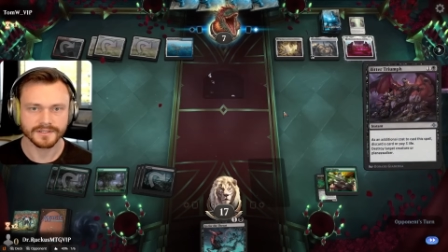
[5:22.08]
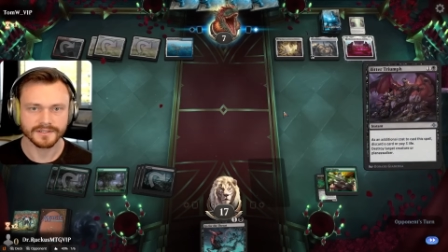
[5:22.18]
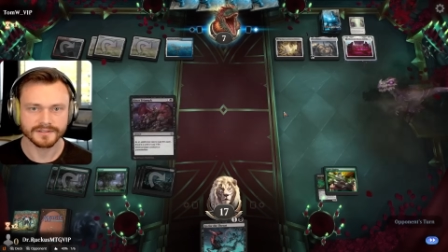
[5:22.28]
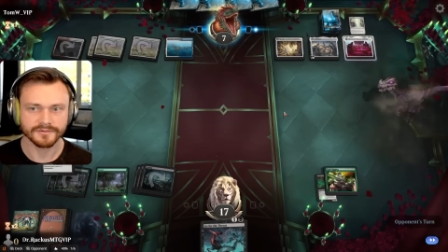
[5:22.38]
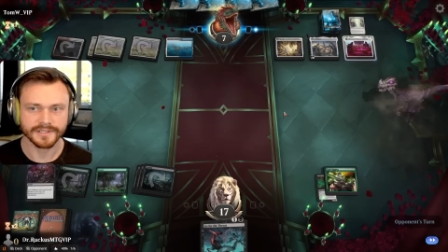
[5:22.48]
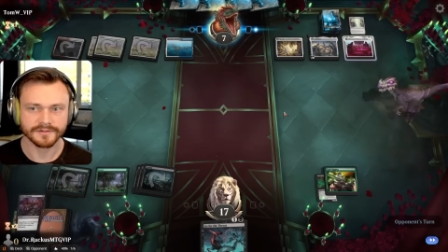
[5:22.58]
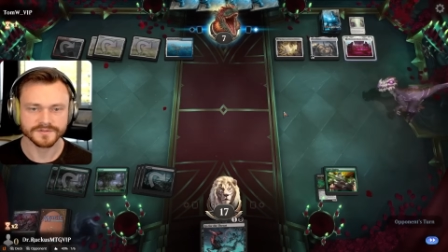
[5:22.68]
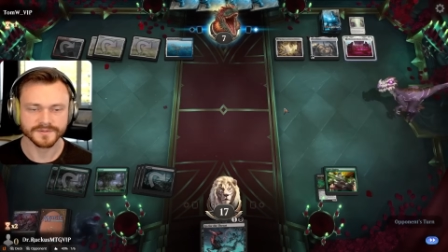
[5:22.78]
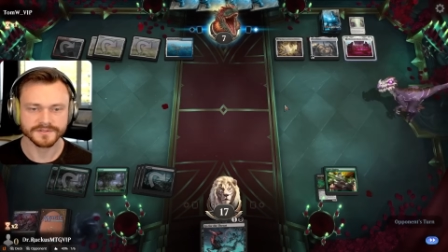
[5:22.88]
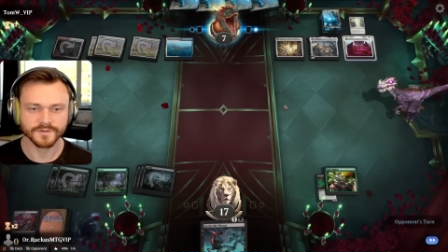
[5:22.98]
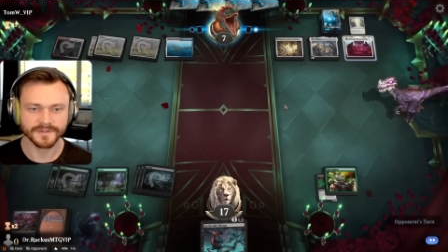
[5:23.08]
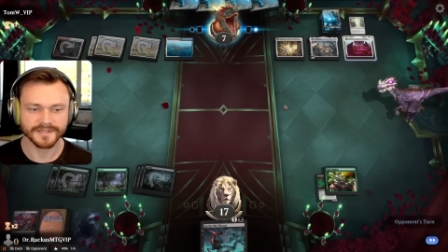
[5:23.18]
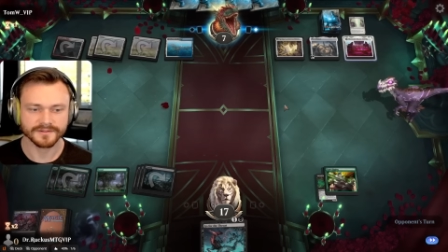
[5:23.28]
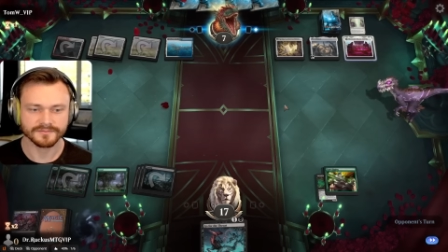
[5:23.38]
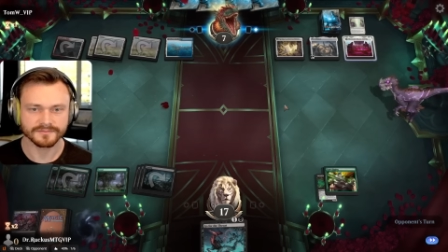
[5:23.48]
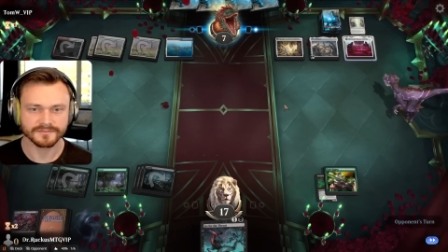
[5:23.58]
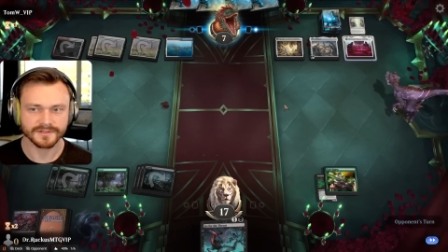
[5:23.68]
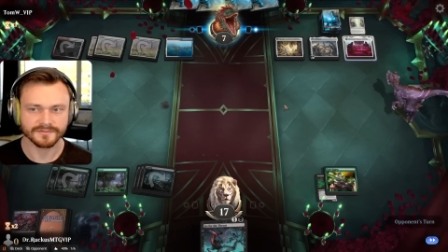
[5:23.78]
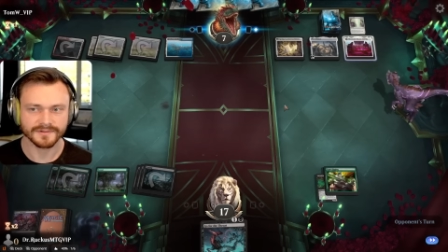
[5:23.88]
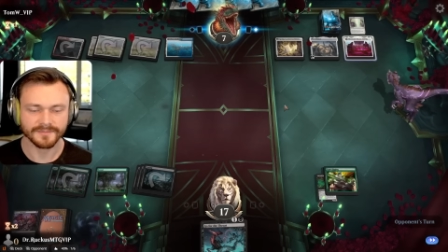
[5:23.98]
No counterspell. Too bad.
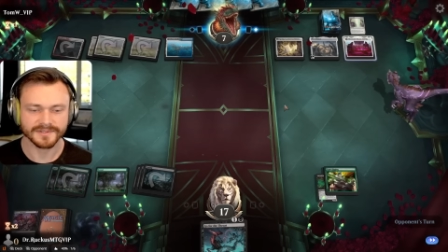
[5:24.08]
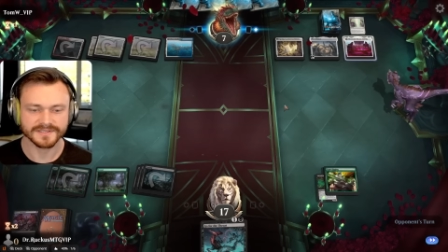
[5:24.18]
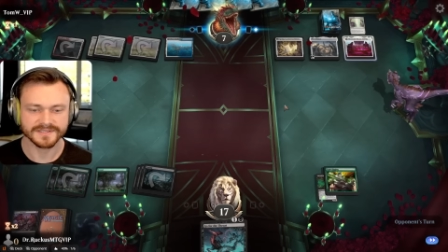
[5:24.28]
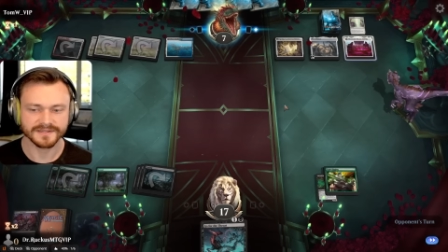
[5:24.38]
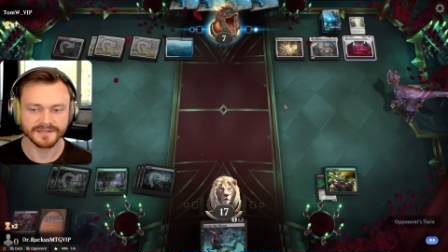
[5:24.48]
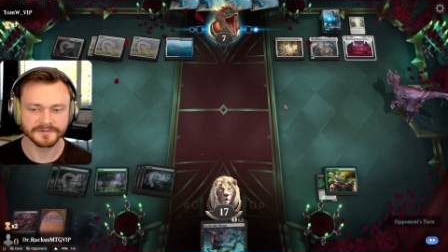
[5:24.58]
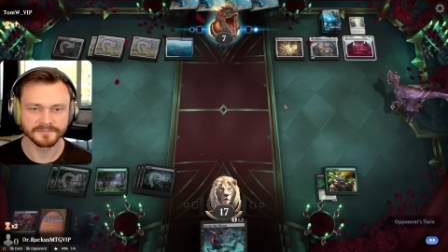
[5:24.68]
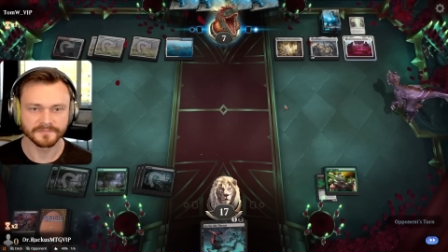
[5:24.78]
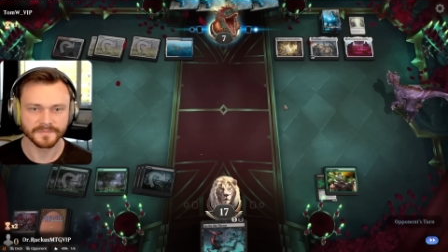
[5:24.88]
We're happy to see it there.